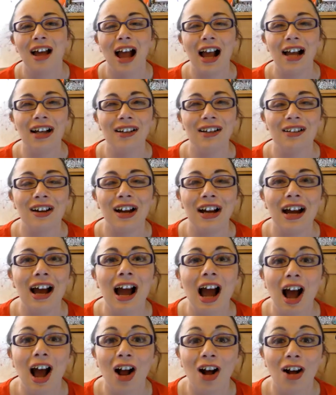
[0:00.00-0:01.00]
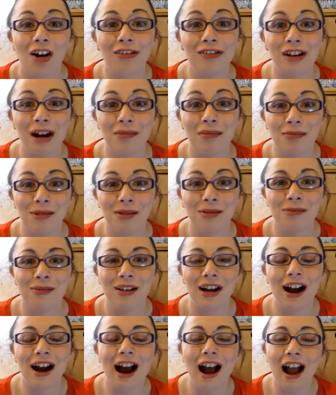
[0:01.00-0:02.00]
Anyway, I'm gonna wrap it up
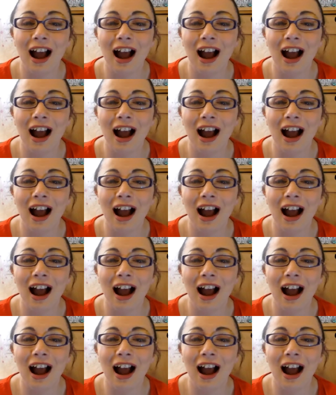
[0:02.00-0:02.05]
there,